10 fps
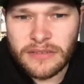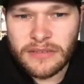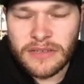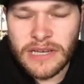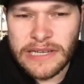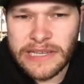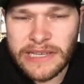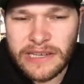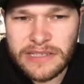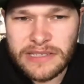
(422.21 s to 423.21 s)

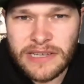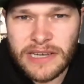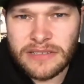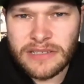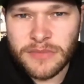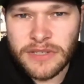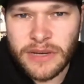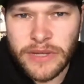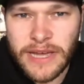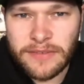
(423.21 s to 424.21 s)
again, it's not something
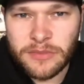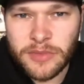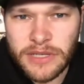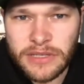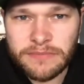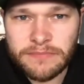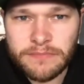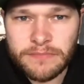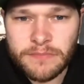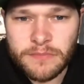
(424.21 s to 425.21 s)
that we have to be
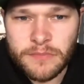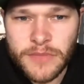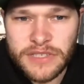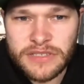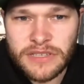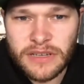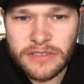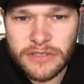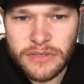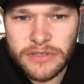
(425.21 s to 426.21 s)
stuck
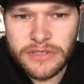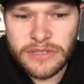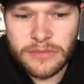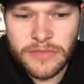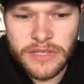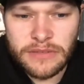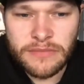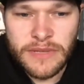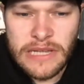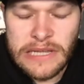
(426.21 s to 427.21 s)
to. It's just something
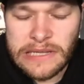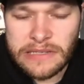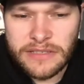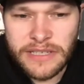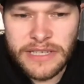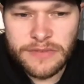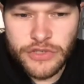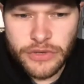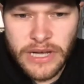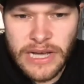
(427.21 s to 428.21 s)
to give a
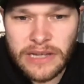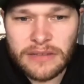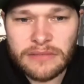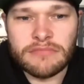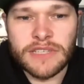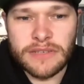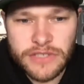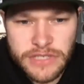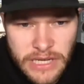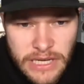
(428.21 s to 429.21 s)
try, to give a
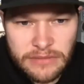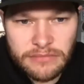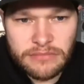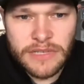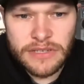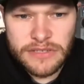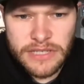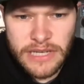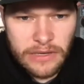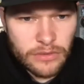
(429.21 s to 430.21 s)
shot, and just
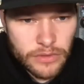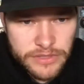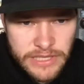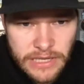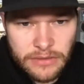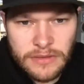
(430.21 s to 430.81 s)
see how it works out.